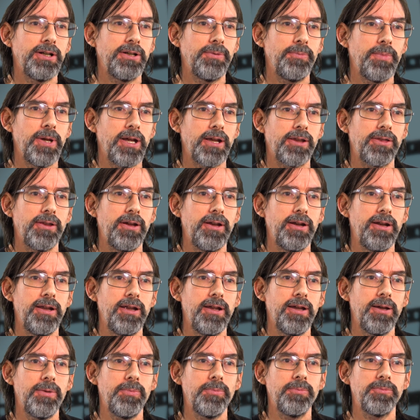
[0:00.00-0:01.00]
make their
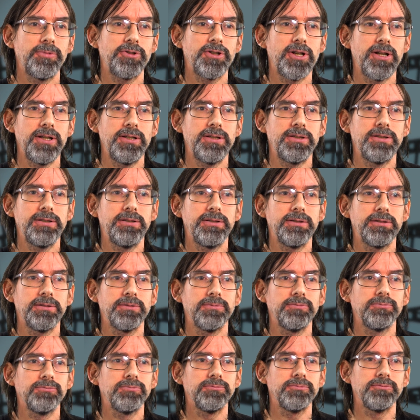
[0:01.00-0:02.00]
name, trying to
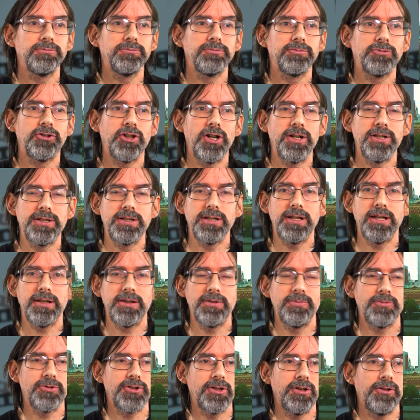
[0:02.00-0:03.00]
get
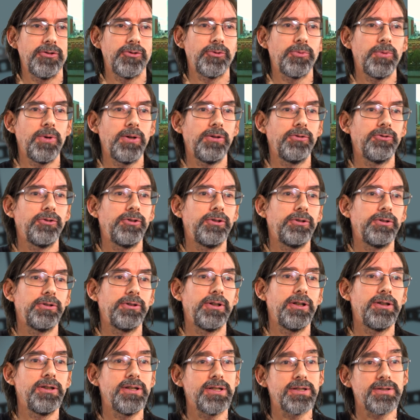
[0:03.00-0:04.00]
themselves well known.
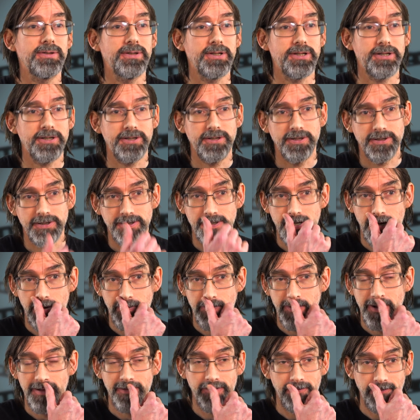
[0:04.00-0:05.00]
And this is just down
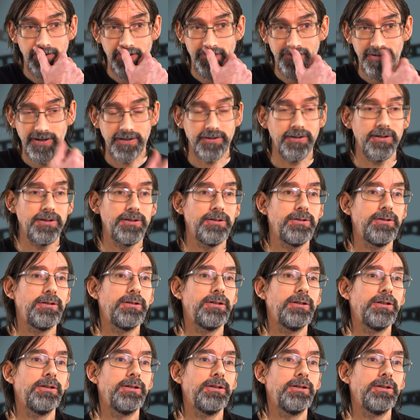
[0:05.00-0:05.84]
by the river, and